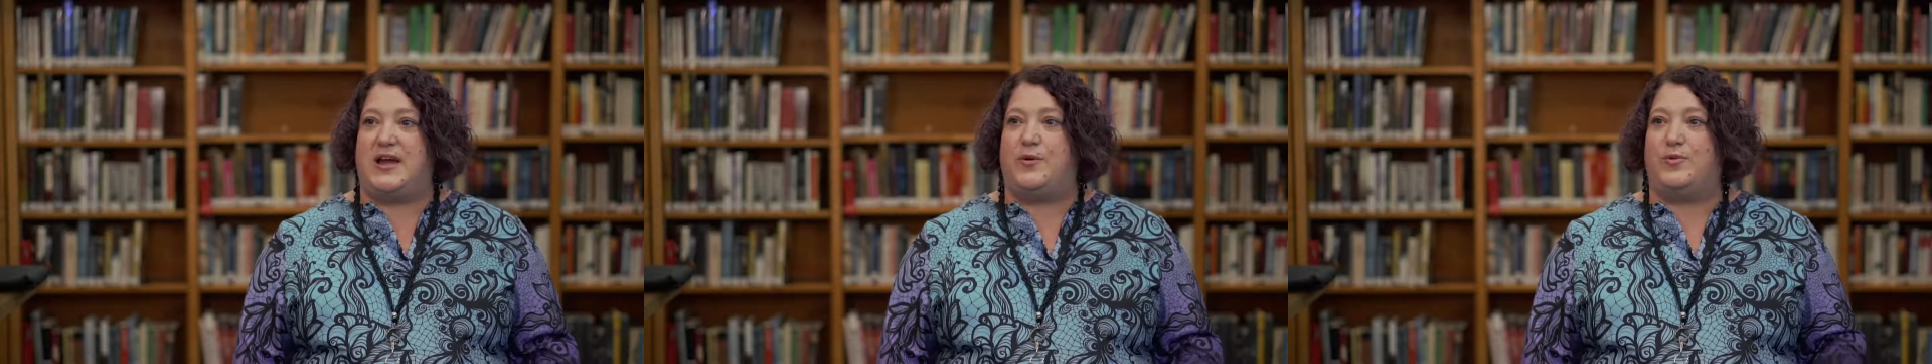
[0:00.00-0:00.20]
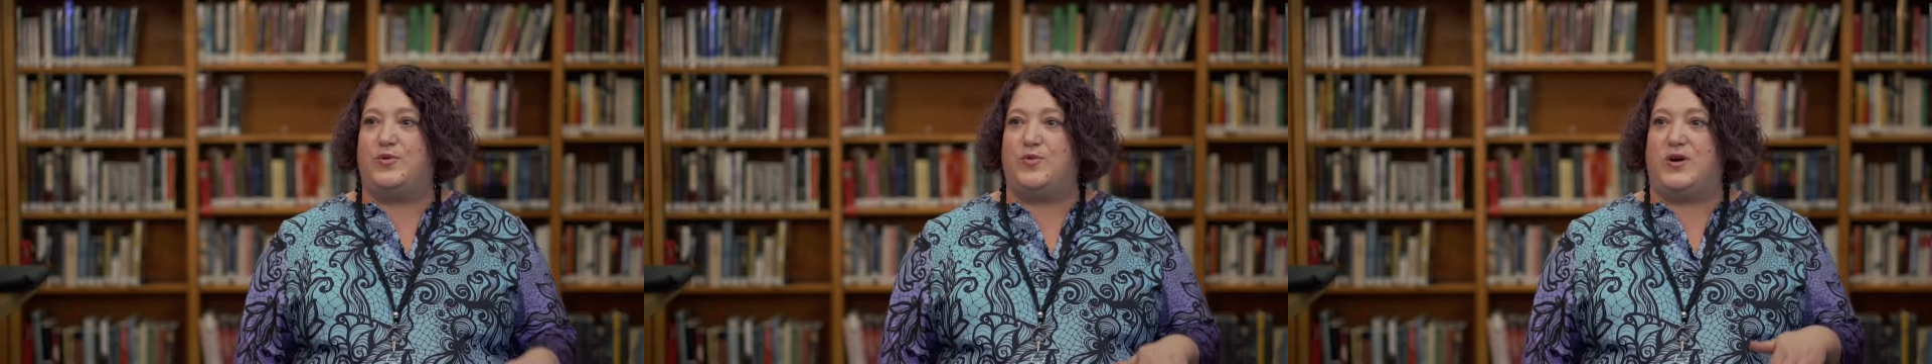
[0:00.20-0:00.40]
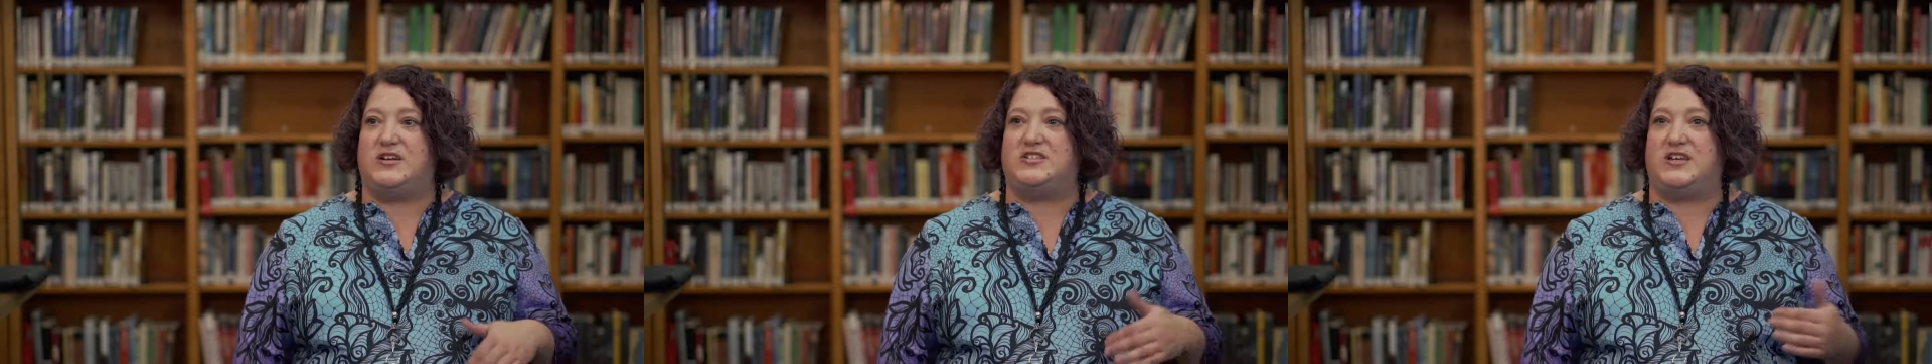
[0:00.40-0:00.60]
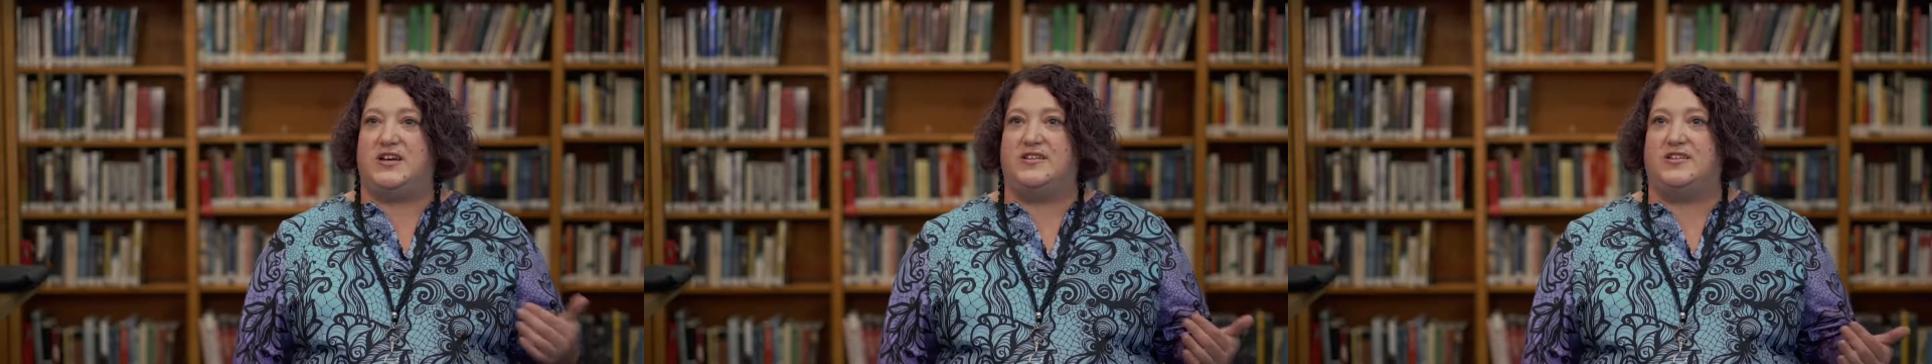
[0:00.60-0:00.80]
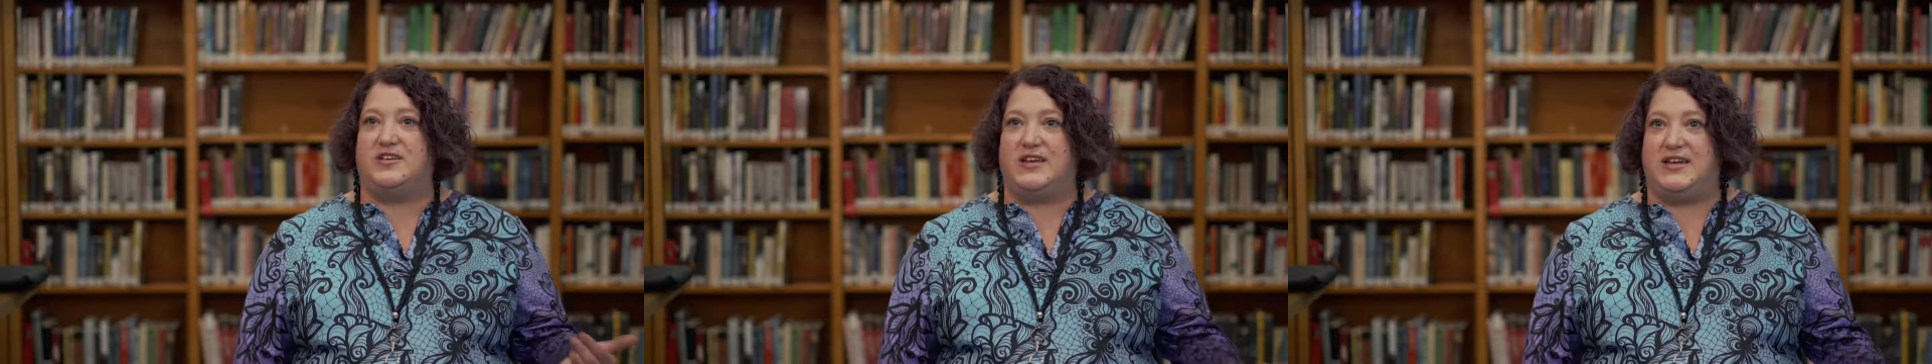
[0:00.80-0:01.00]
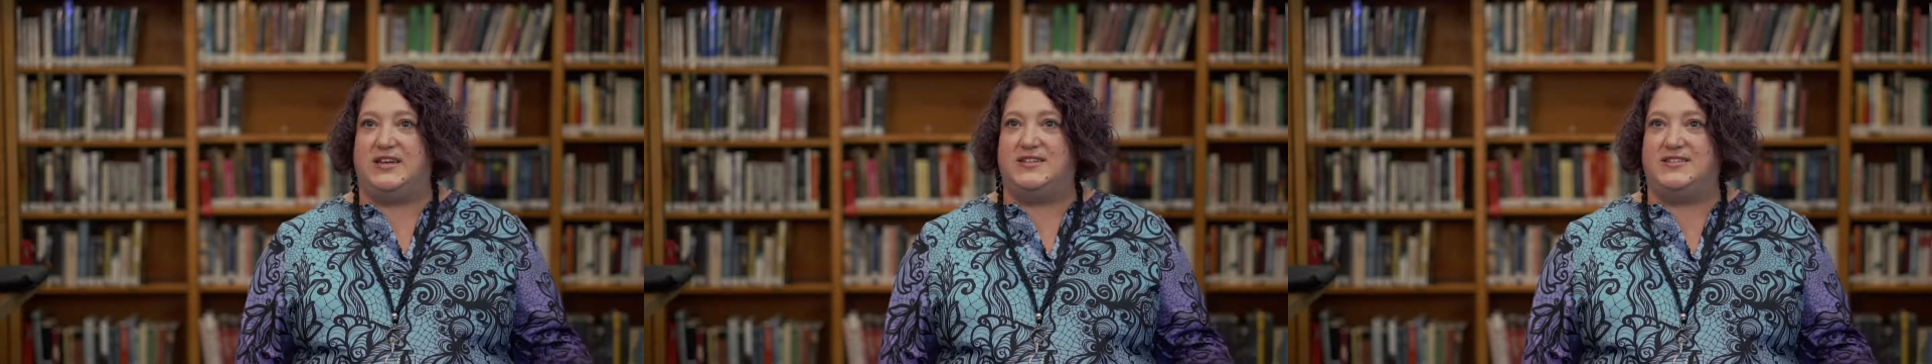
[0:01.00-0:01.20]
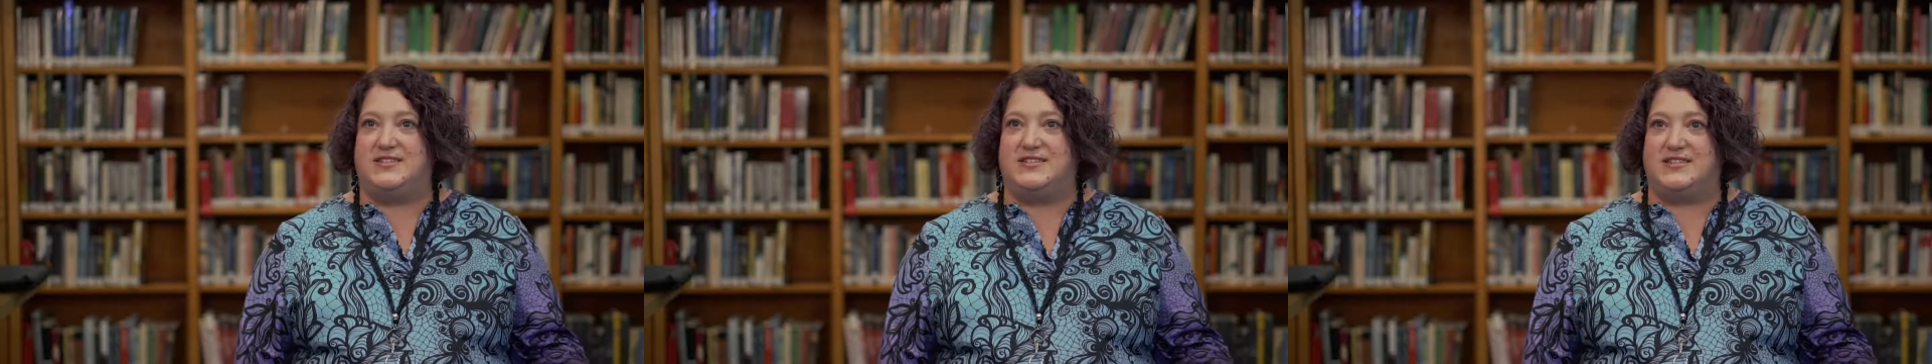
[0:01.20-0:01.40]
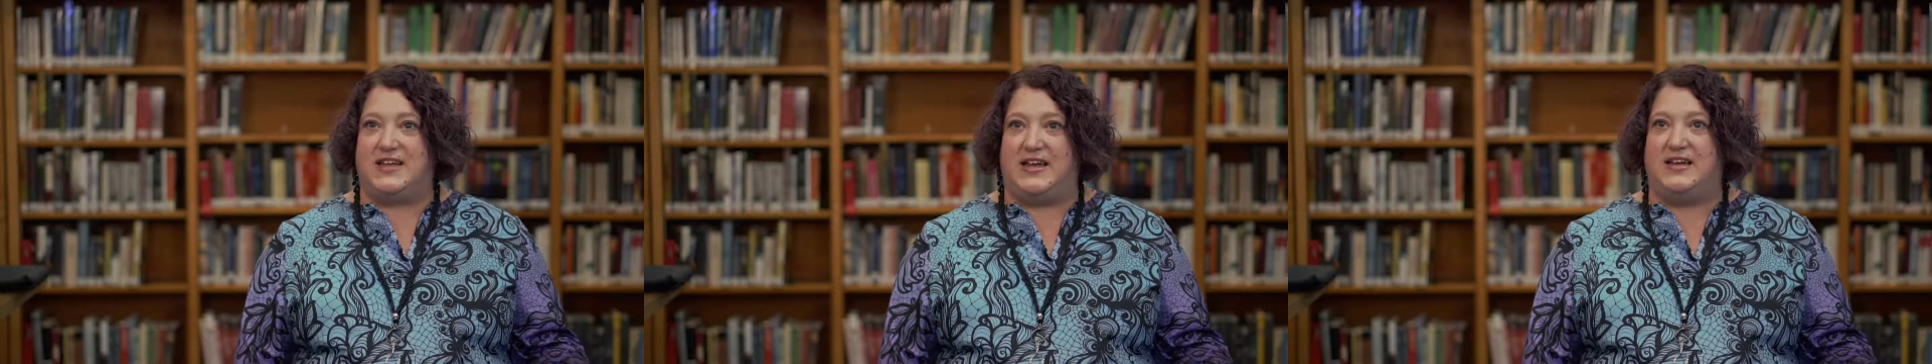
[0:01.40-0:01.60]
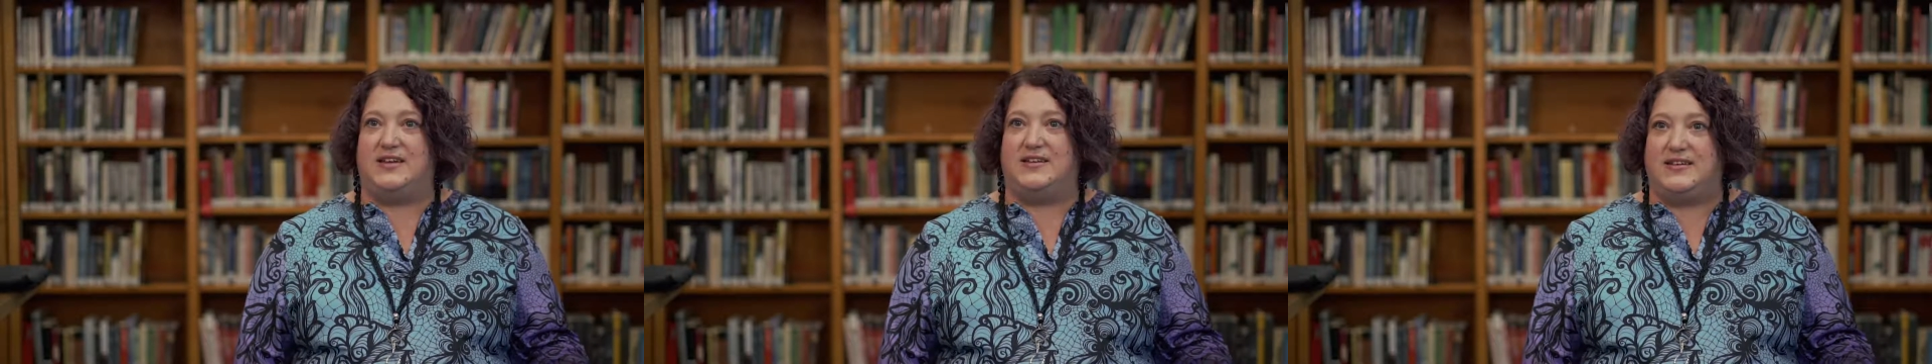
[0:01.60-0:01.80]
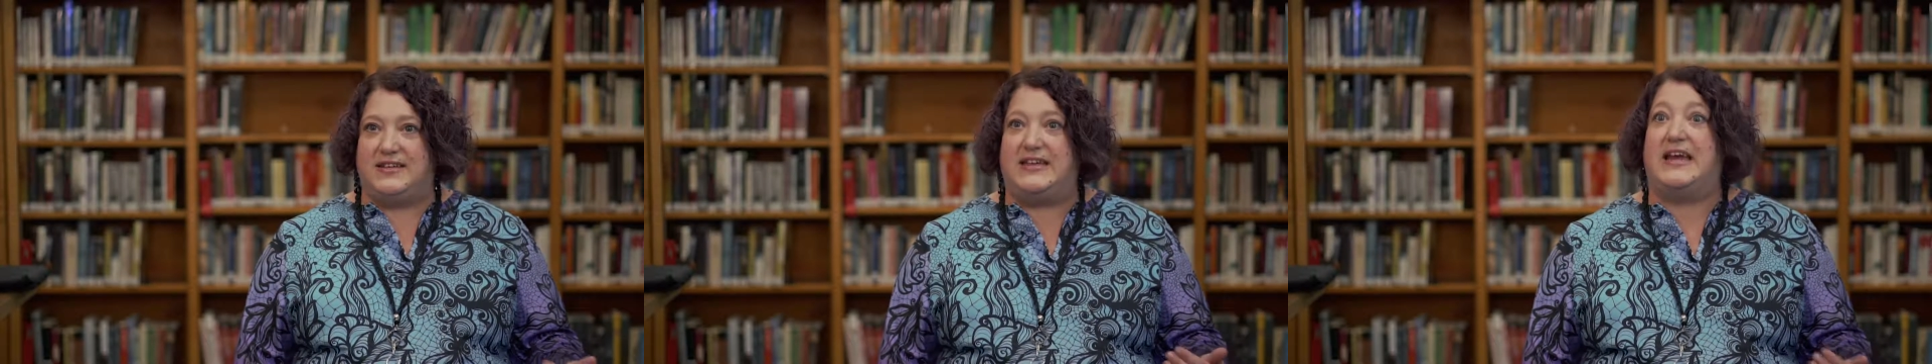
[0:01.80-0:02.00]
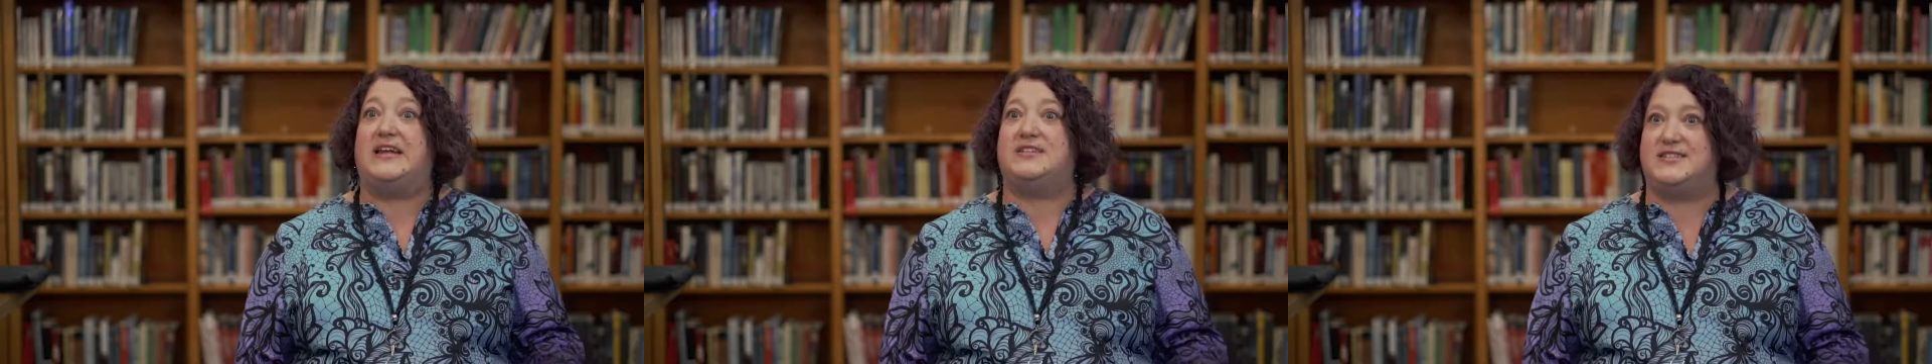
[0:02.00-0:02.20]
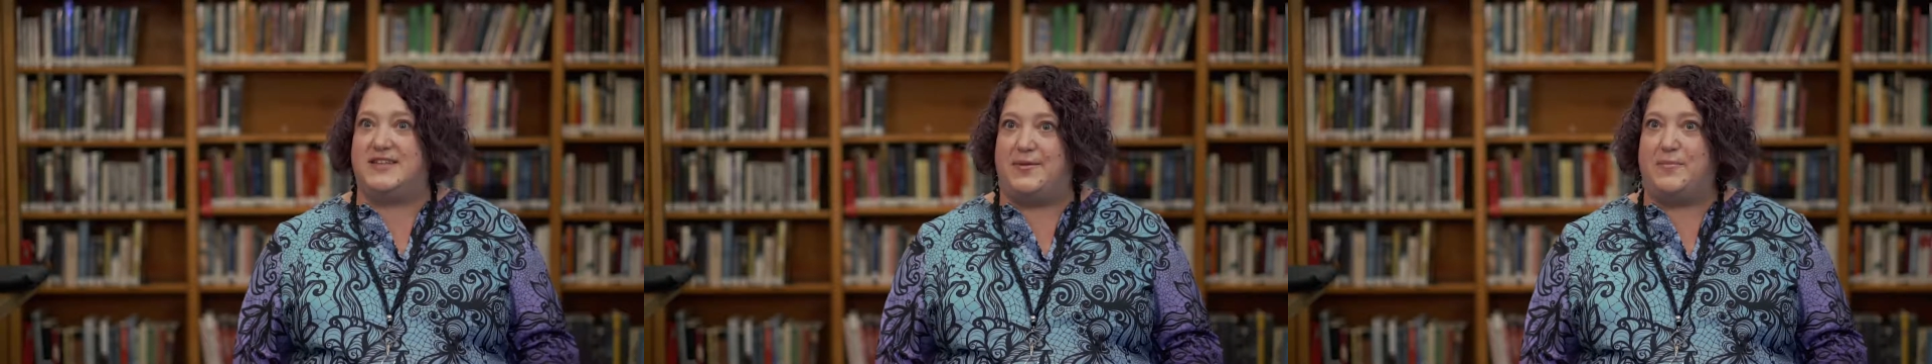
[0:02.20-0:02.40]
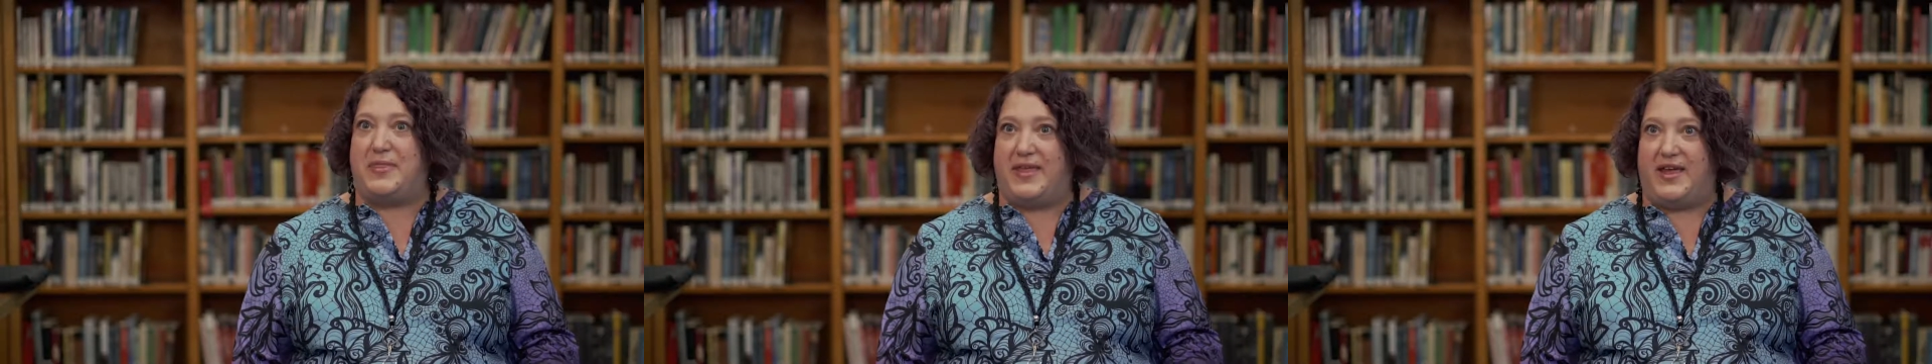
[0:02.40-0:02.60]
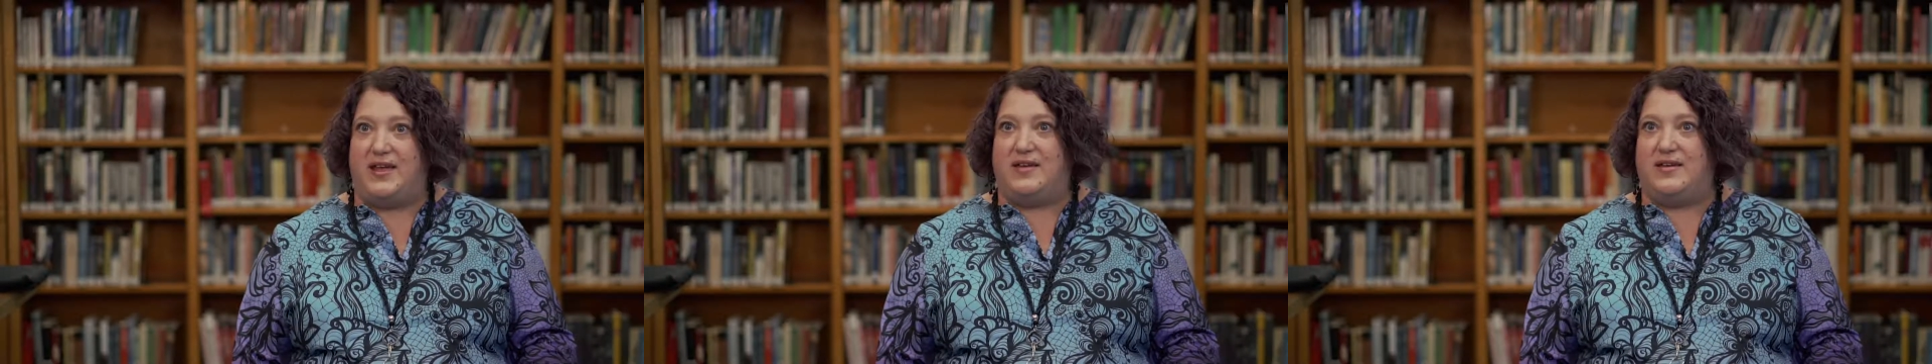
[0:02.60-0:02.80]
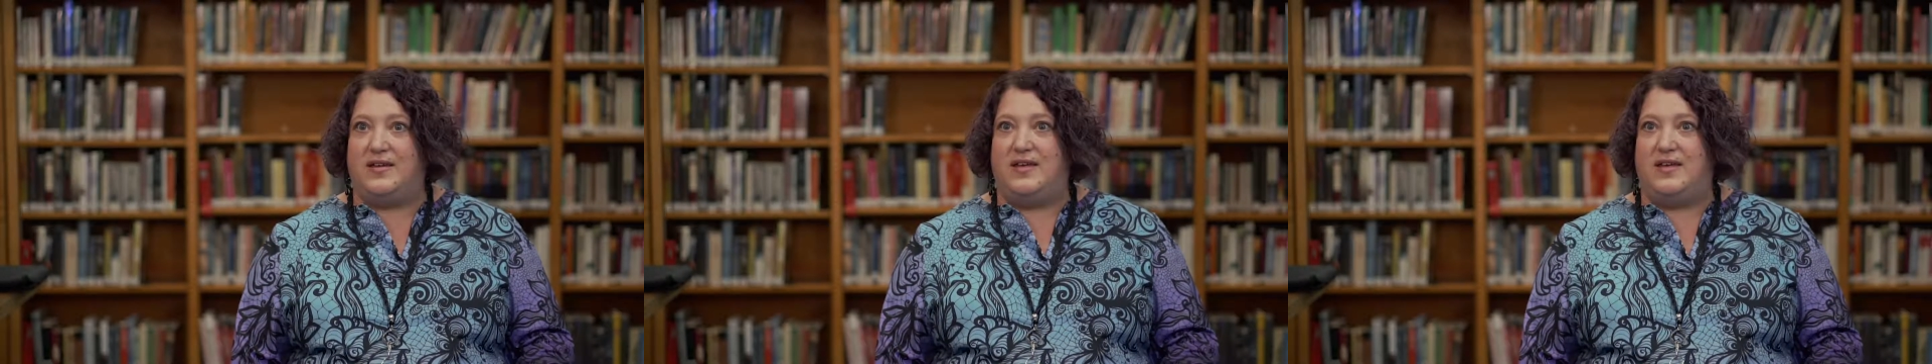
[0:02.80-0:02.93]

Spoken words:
I would watch other kids like get something.